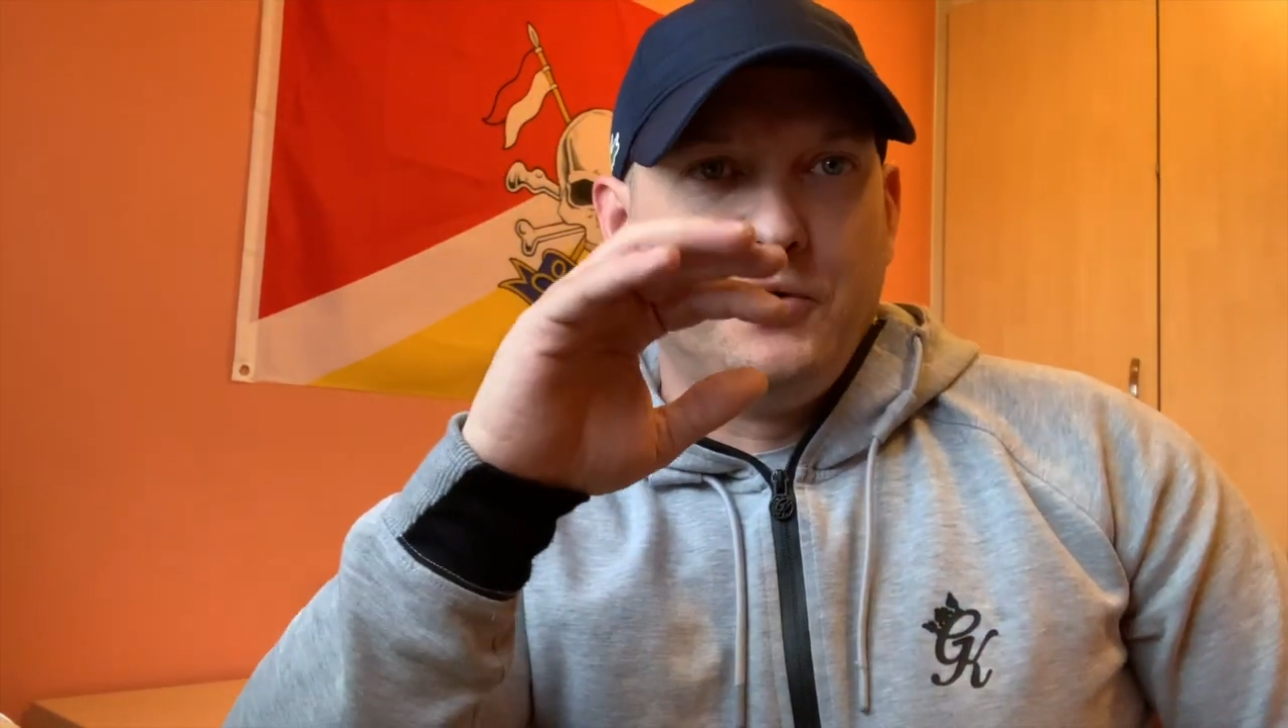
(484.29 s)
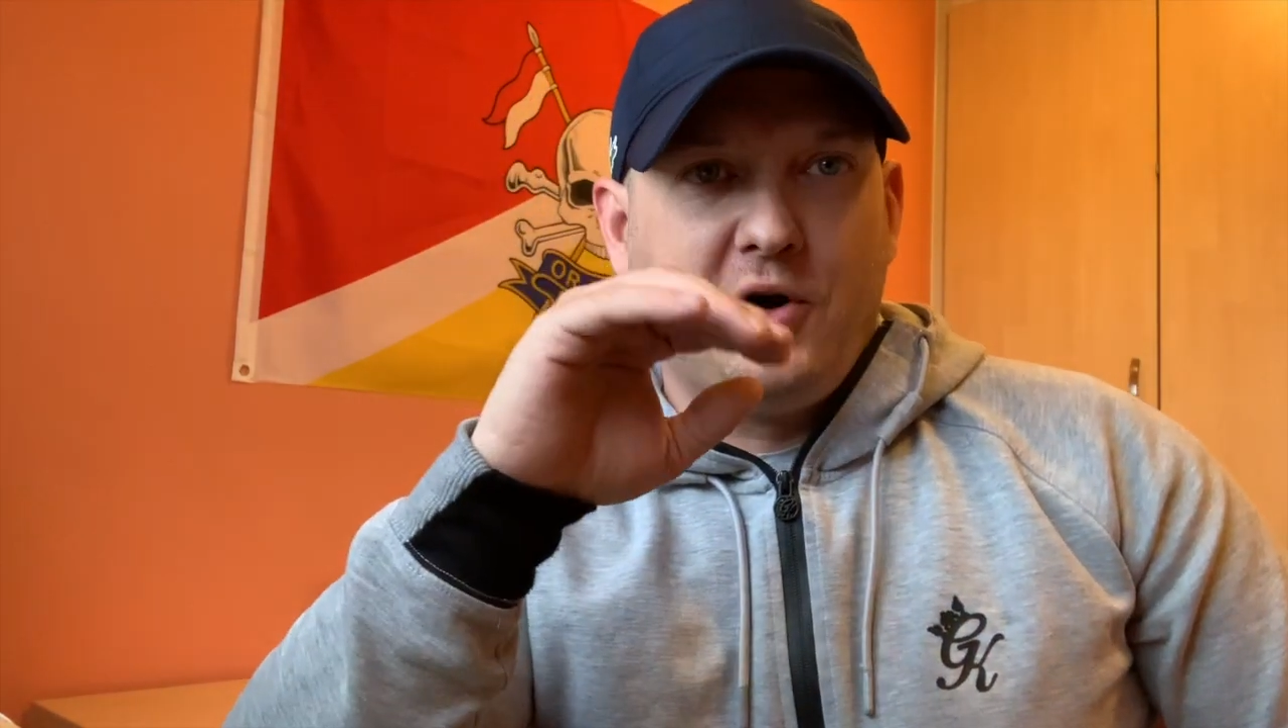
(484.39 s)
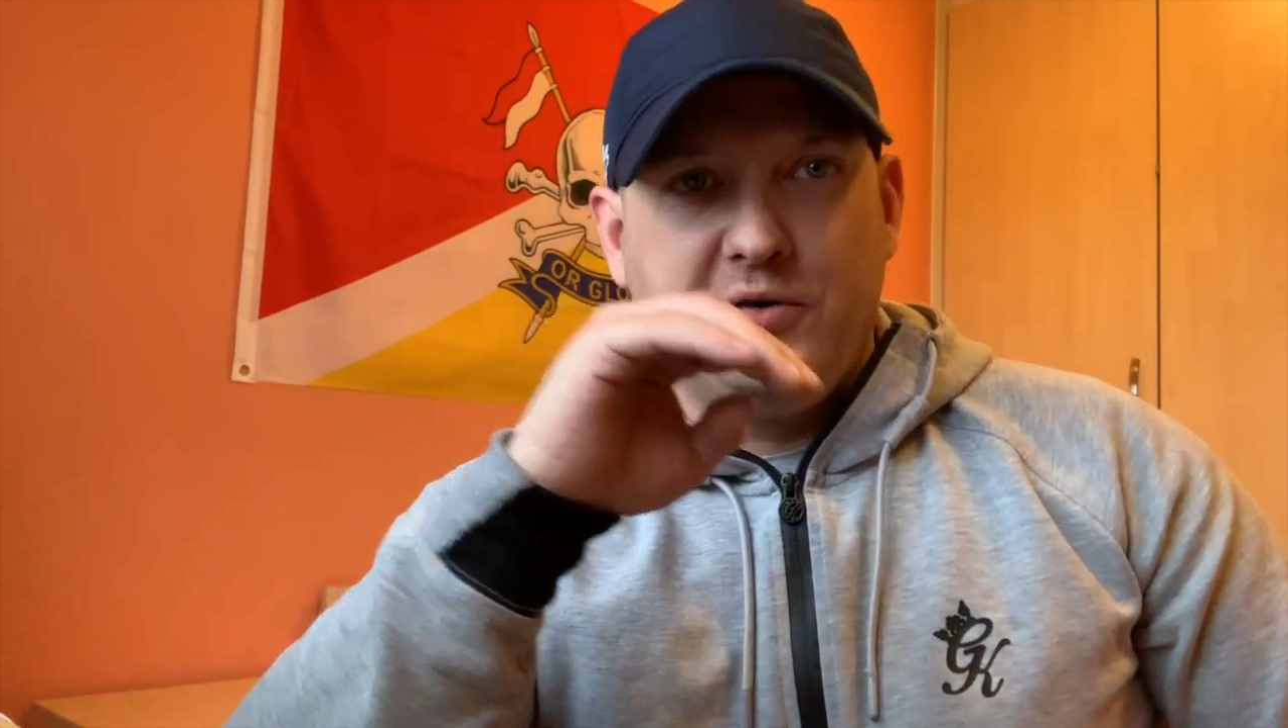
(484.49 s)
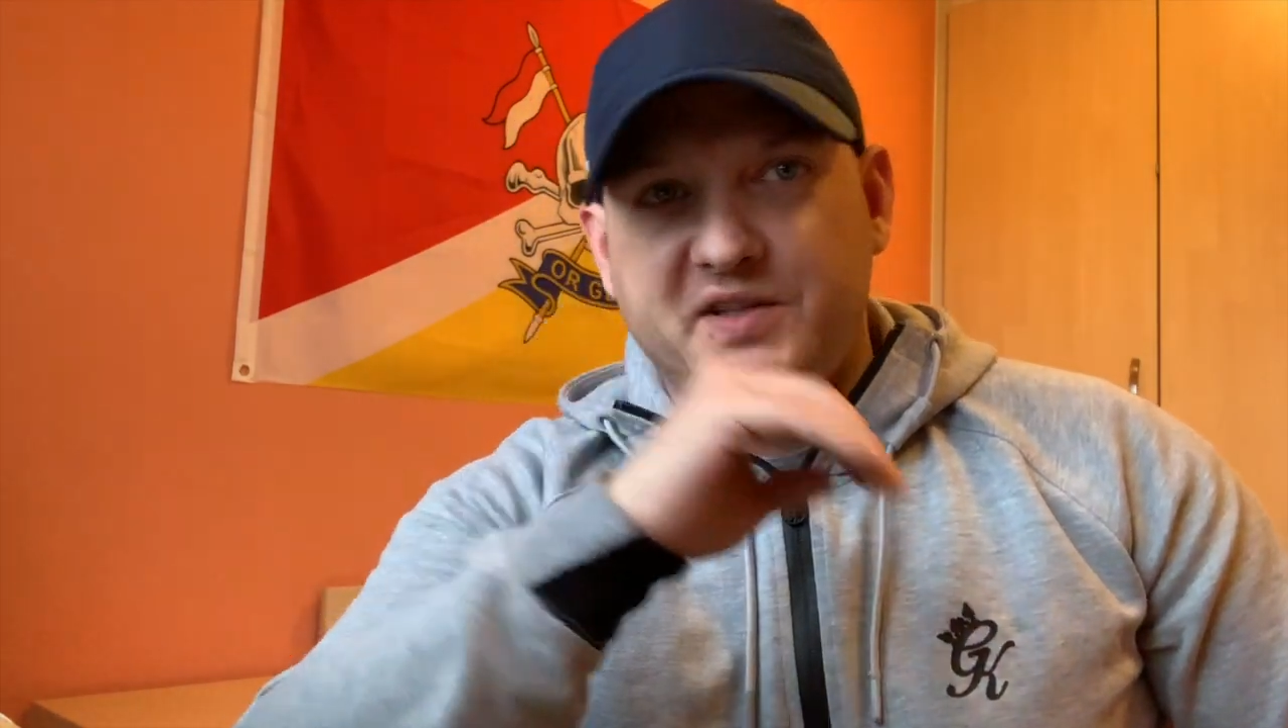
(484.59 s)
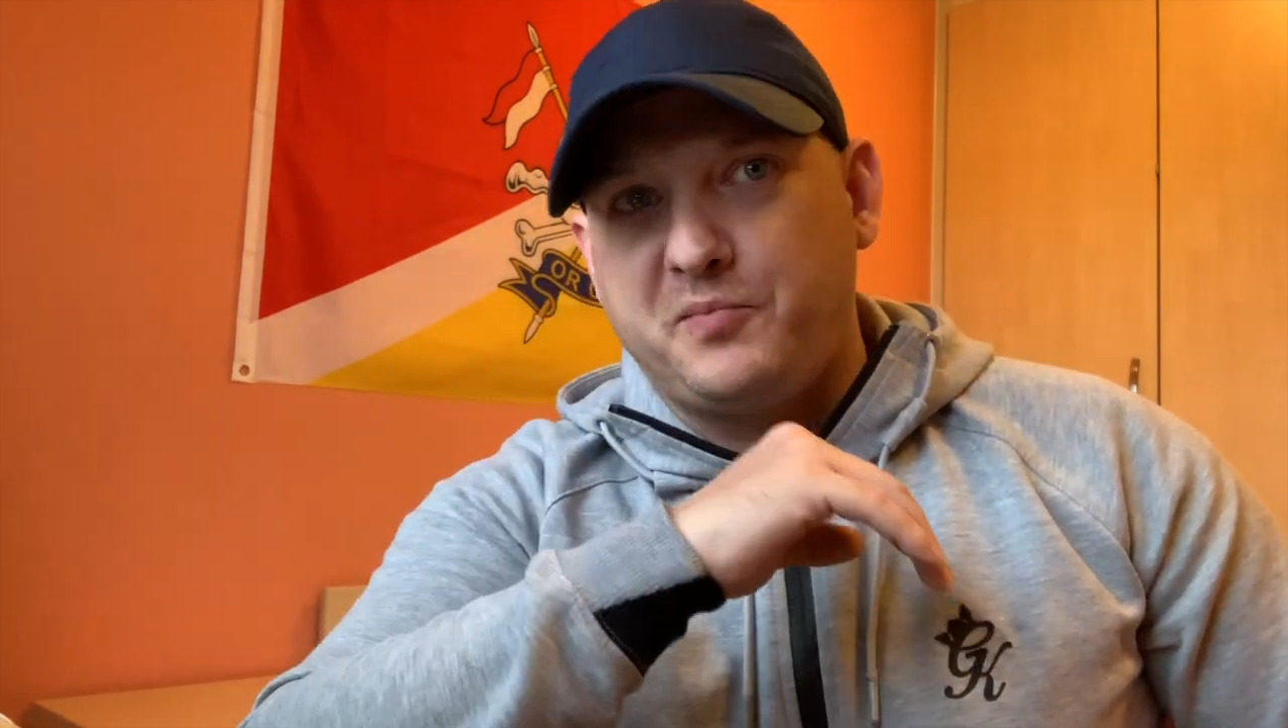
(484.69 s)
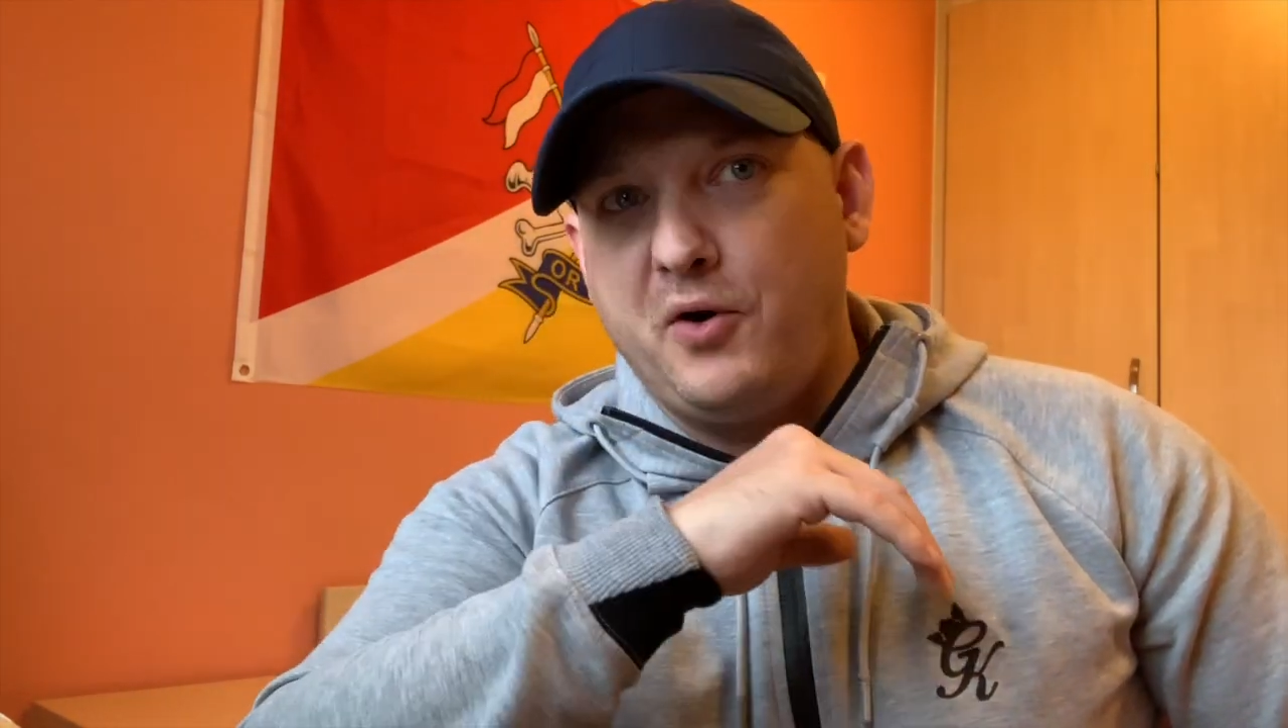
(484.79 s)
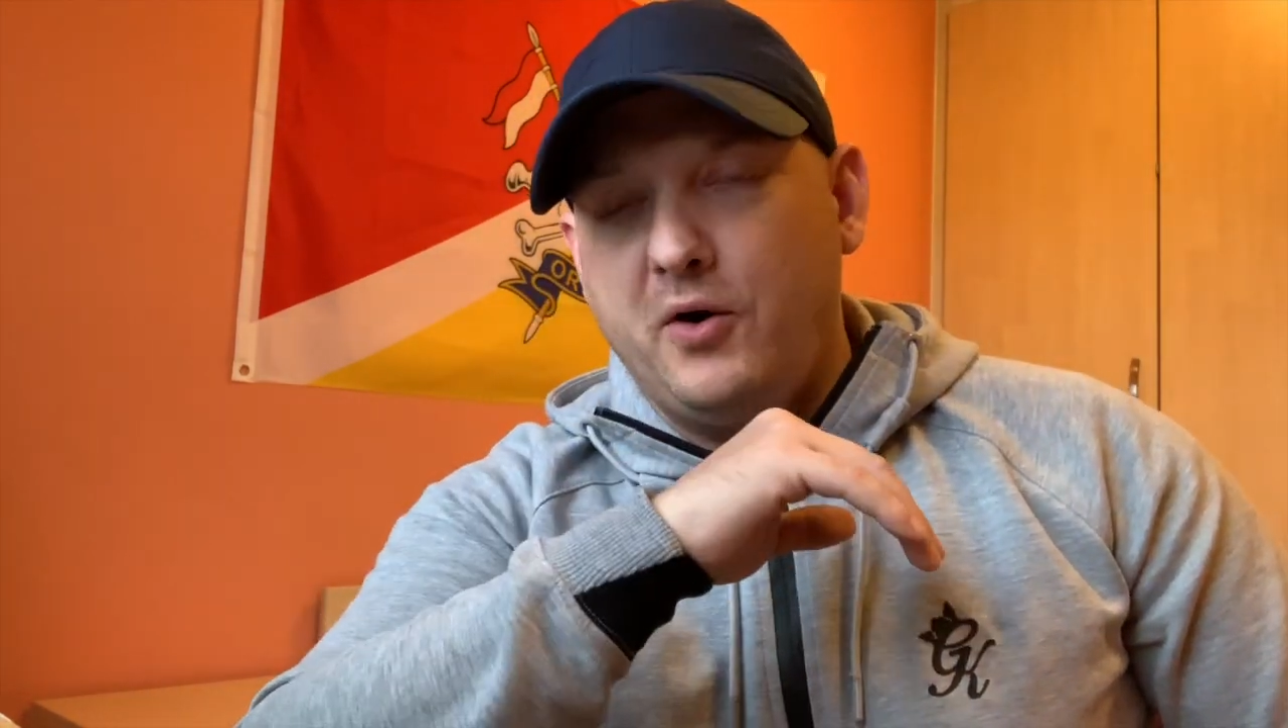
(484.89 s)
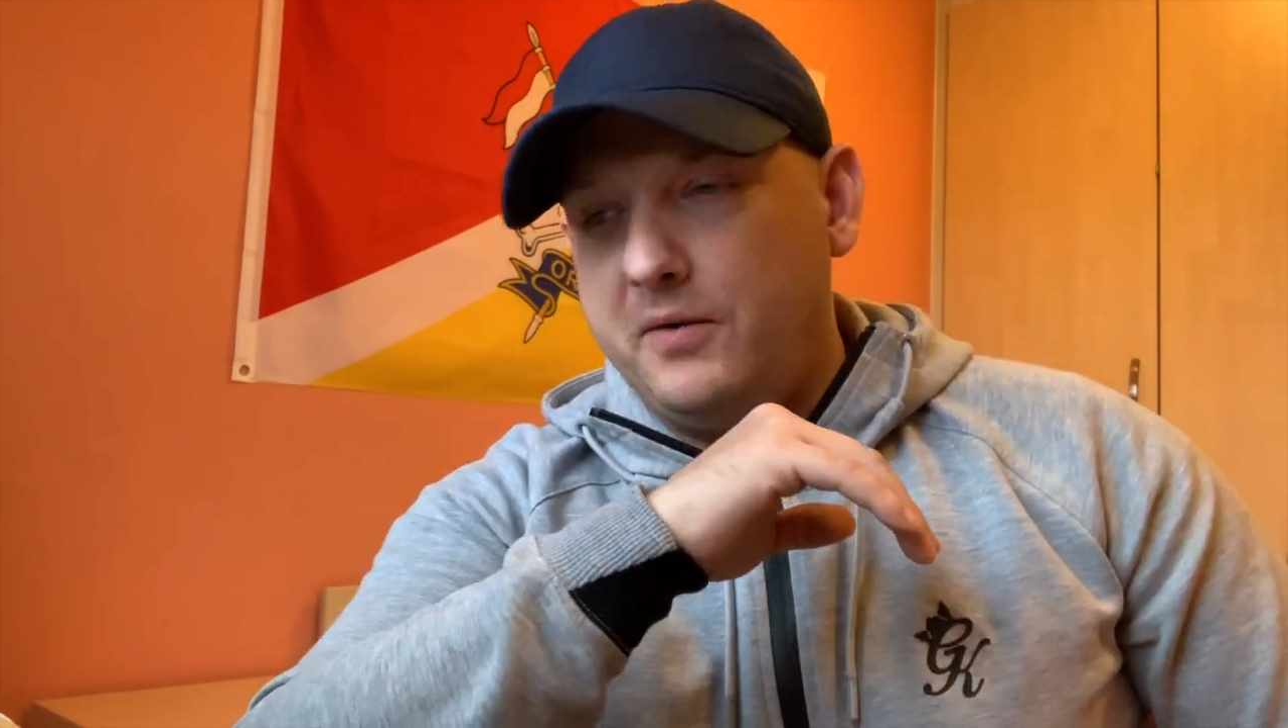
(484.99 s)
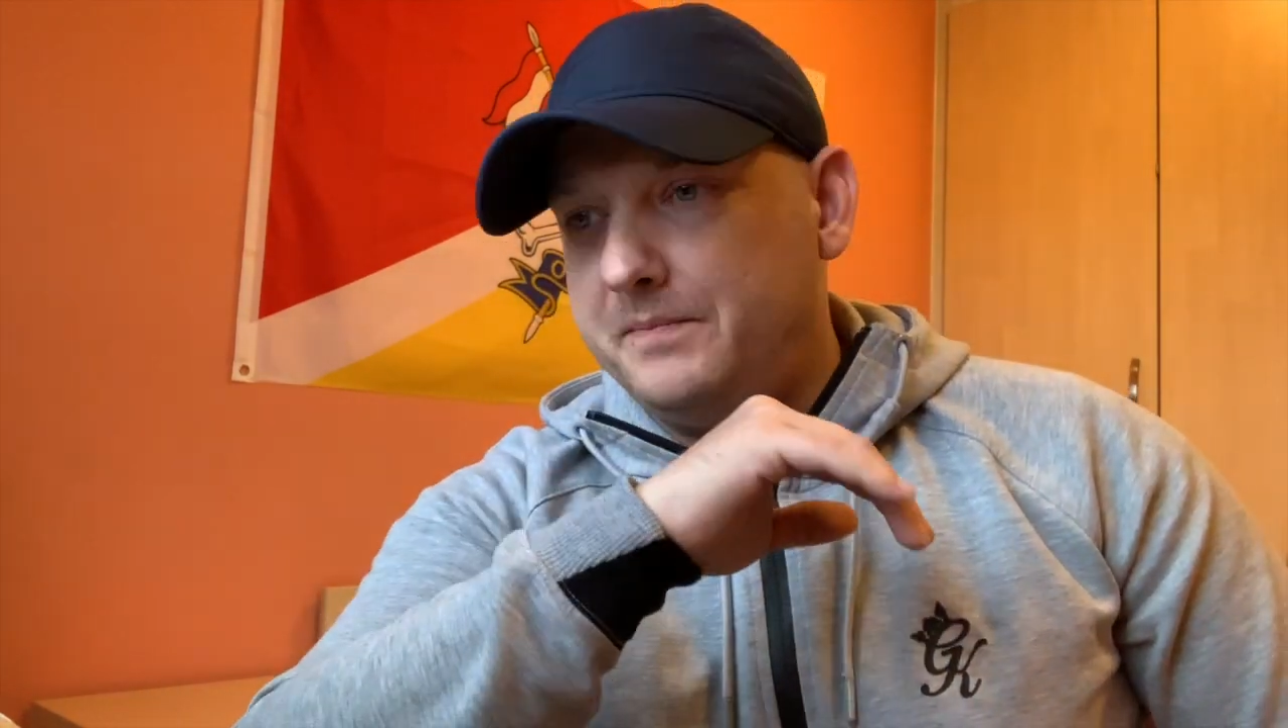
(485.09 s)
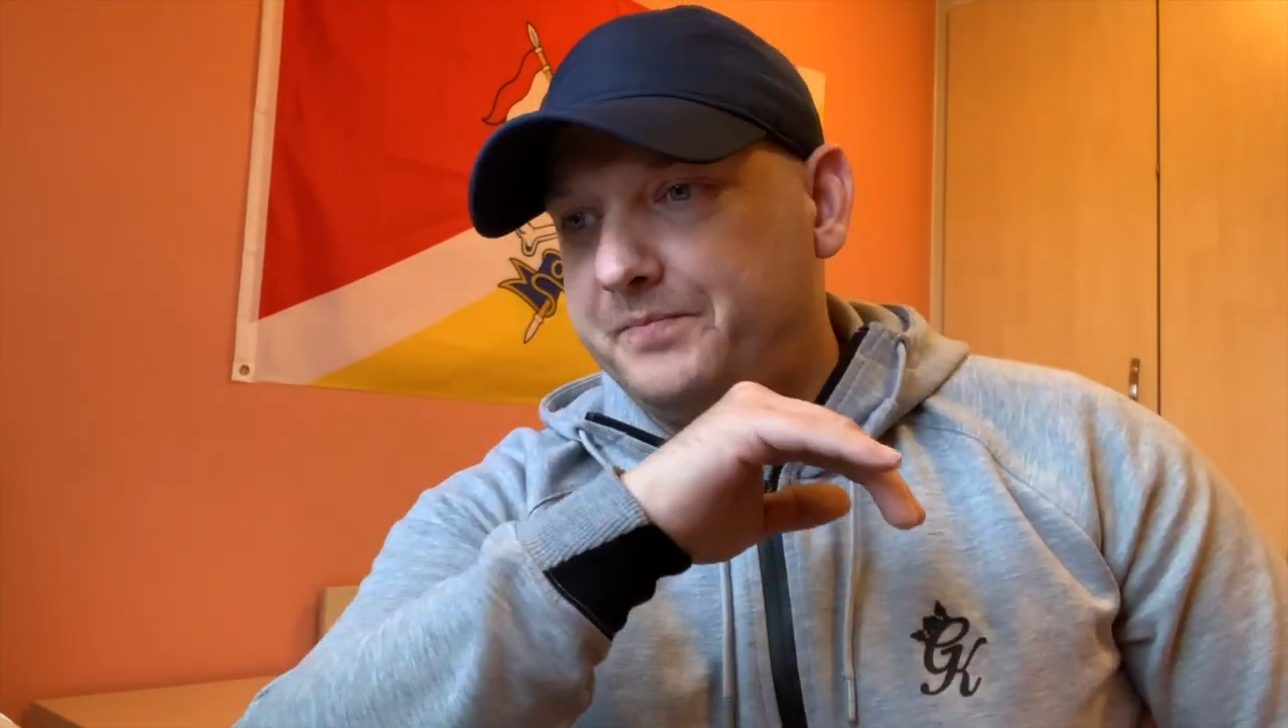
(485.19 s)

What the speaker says: now is put